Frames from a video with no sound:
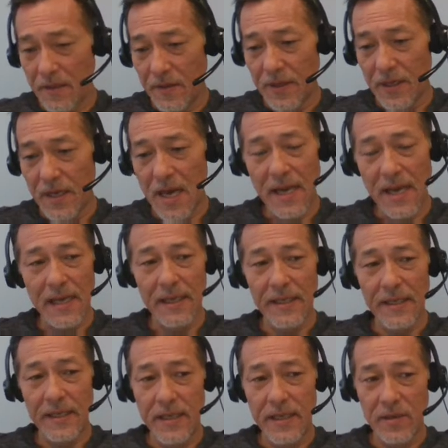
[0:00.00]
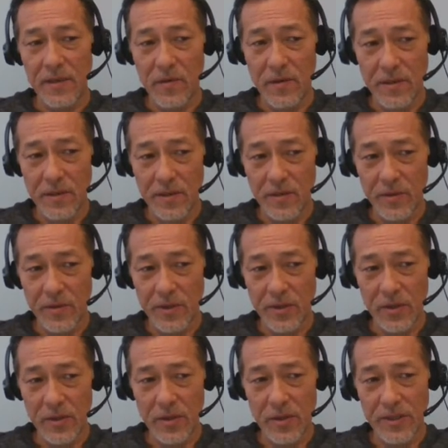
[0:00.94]
highlighted keywords,
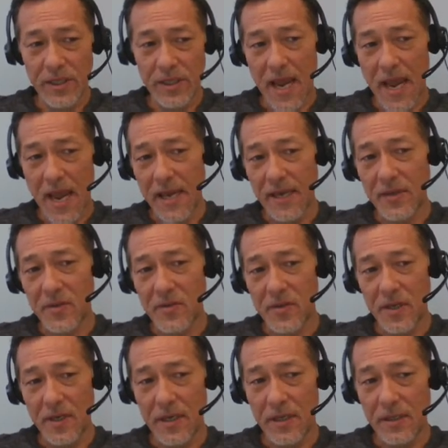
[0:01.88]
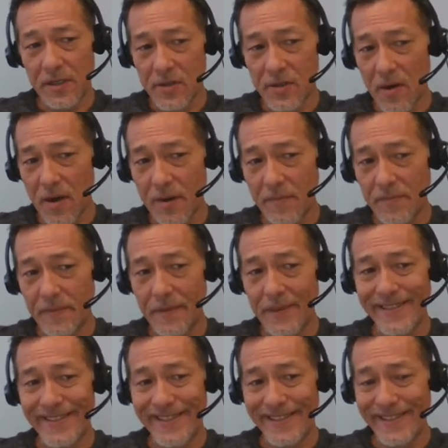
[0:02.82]
which are tags, describe
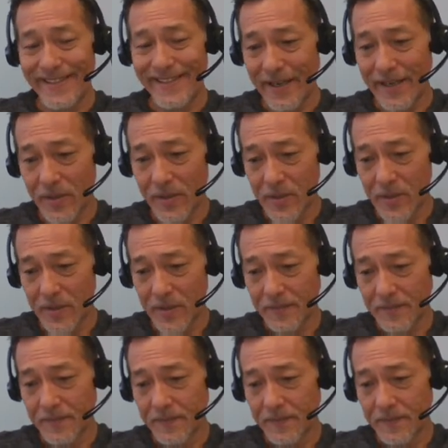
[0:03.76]
details.